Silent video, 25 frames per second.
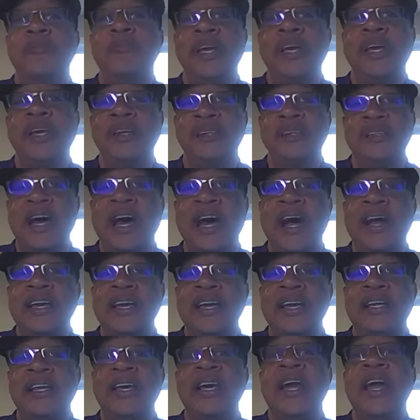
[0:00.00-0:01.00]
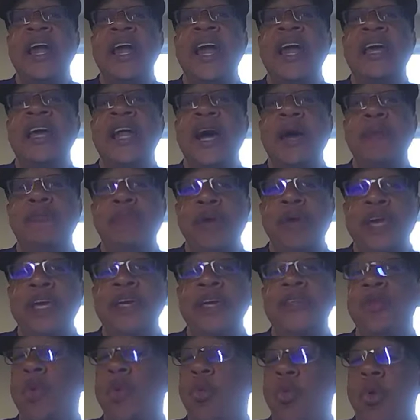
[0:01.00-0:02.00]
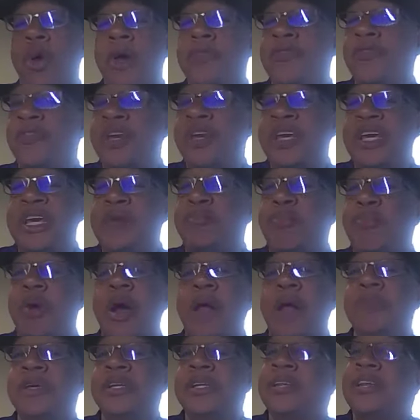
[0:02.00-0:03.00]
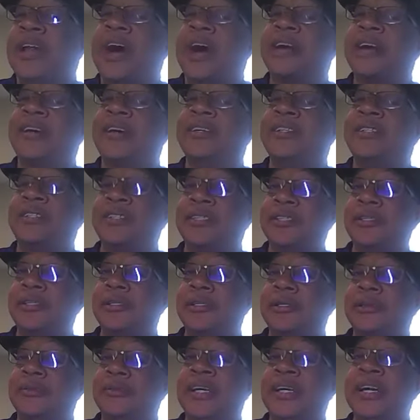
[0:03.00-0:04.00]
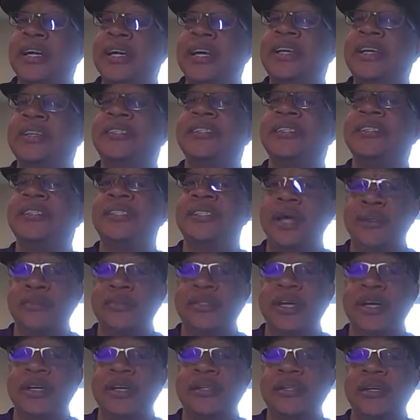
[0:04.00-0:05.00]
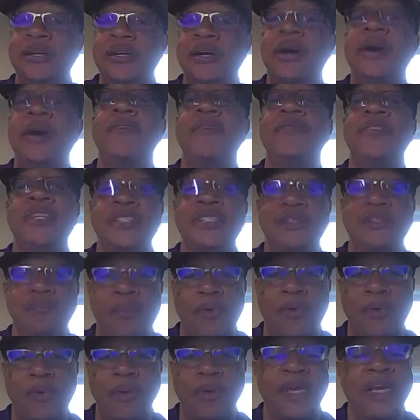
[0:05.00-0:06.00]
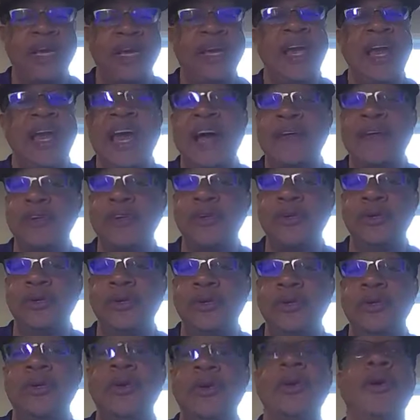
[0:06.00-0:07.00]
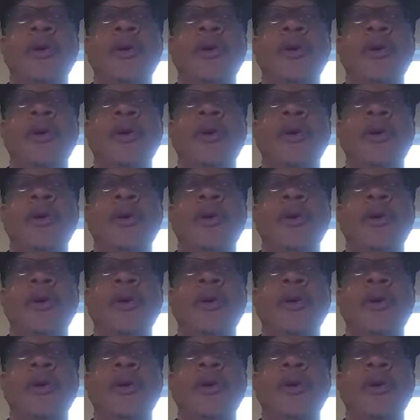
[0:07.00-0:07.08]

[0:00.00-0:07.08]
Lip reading: big into diet. And I bet you the one thing he probably did not consume is the subject of this morning, afternoon,